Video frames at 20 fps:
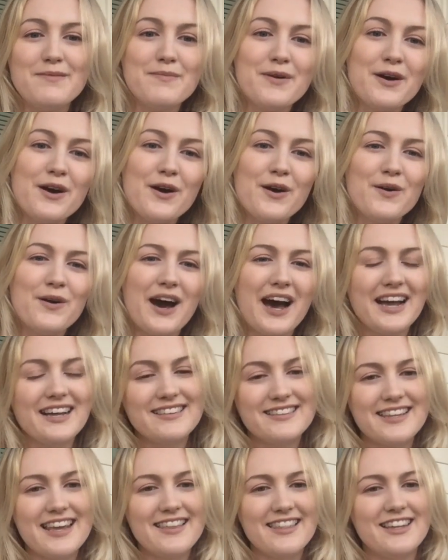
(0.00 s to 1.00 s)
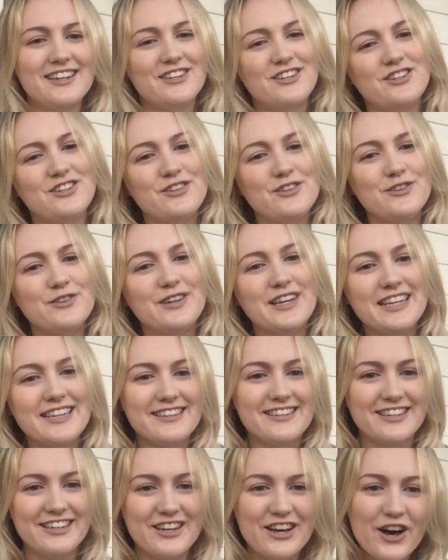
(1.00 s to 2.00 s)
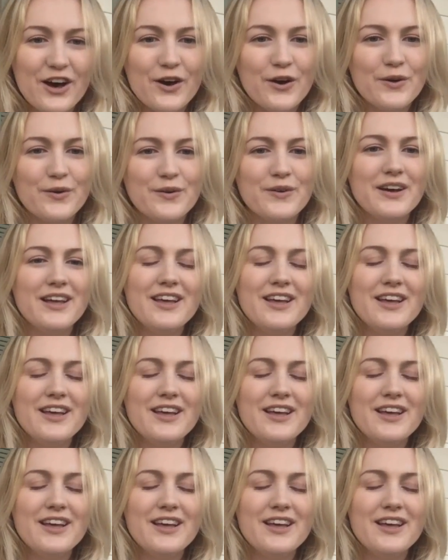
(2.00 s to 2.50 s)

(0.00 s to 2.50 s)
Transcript: mo," "I say that you get to go,"